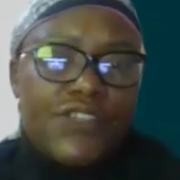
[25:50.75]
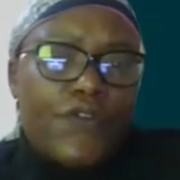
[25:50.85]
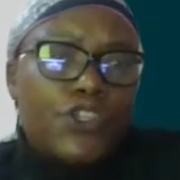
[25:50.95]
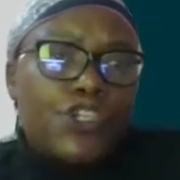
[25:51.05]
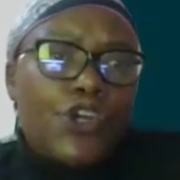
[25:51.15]

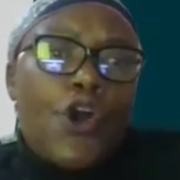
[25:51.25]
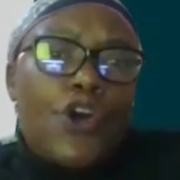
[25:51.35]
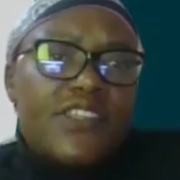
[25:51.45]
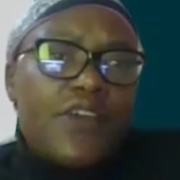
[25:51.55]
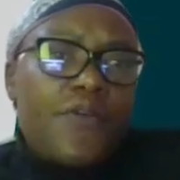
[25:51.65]
You've got your
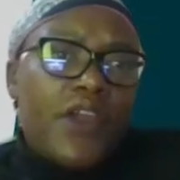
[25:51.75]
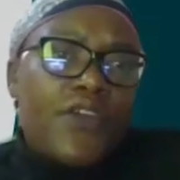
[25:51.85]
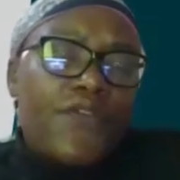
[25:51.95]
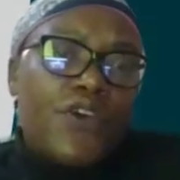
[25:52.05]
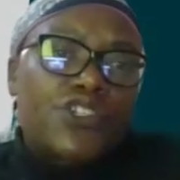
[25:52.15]
Coursera,
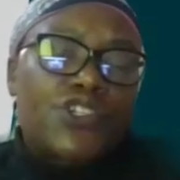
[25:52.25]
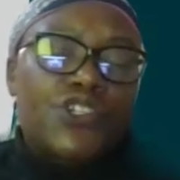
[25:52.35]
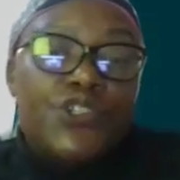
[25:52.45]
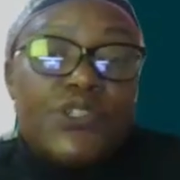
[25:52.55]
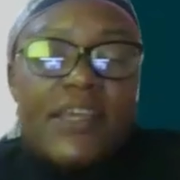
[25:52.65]
you've got your
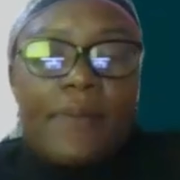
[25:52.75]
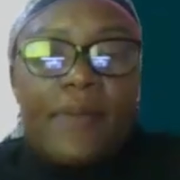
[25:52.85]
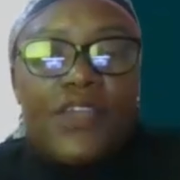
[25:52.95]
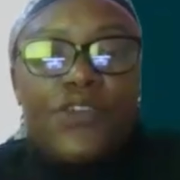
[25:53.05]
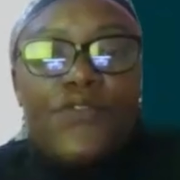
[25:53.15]

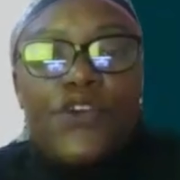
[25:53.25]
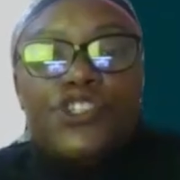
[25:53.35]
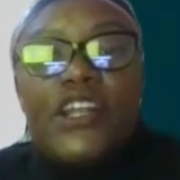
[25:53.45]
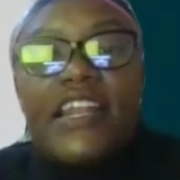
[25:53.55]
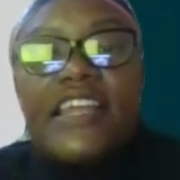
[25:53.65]
Udemy, you've
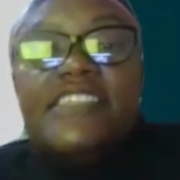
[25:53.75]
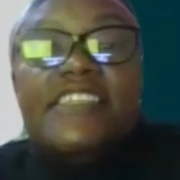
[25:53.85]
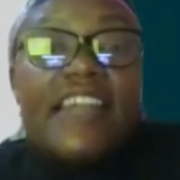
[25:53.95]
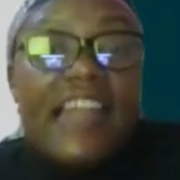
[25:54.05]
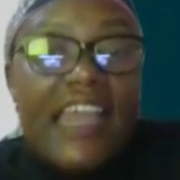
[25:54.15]
got your
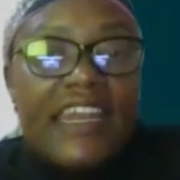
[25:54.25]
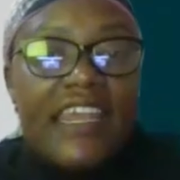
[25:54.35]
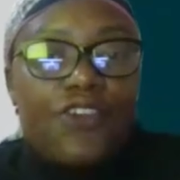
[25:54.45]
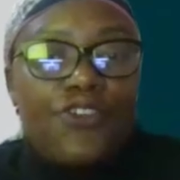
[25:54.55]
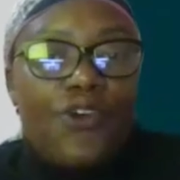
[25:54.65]
LinkedIn
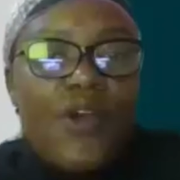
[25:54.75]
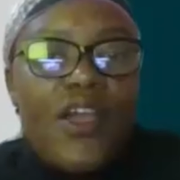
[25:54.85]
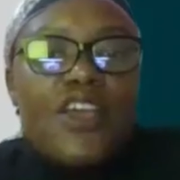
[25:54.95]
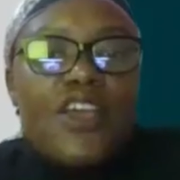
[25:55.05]
Learning, you know.